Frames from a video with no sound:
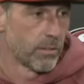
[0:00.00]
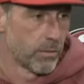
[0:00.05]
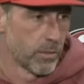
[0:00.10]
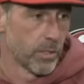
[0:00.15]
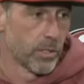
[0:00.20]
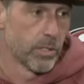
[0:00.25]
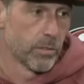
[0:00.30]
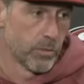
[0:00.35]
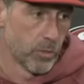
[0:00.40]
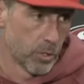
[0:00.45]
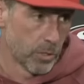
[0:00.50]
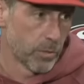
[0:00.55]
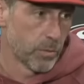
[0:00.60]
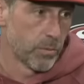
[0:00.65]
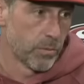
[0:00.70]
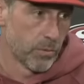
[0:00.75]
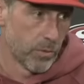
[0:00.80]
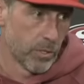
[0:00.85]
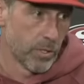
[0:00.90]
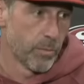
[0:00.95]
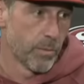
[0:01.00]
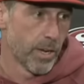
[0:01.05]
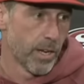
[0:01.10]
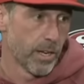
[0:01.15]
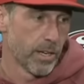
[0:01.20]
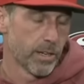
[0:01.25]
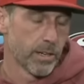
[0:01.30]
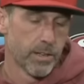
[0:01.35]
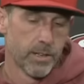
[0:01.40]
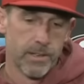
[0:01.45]
really looked really
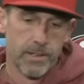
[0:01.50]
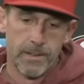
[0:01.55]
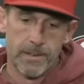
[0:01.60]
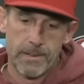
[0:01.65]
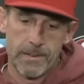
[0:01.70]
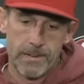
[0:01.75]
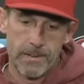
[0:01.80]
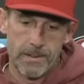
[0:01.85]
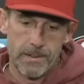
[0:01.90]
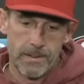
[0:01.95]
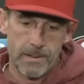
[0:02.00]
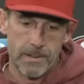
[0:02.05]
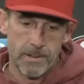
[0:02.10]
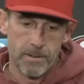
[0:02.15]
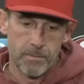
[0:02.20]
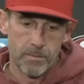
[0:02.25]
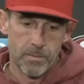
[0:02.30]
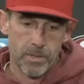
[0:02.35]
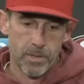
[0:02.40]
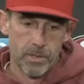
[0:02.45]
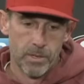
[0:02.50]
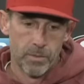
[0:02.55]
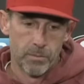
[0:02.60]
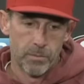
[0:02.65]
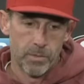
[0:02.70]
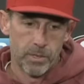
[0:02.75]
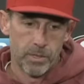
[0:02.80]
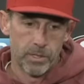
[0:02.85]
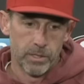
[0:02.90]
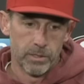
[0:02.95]
bad.
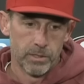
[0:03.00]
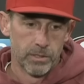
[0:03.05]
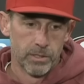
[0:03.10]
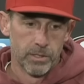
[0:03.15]
But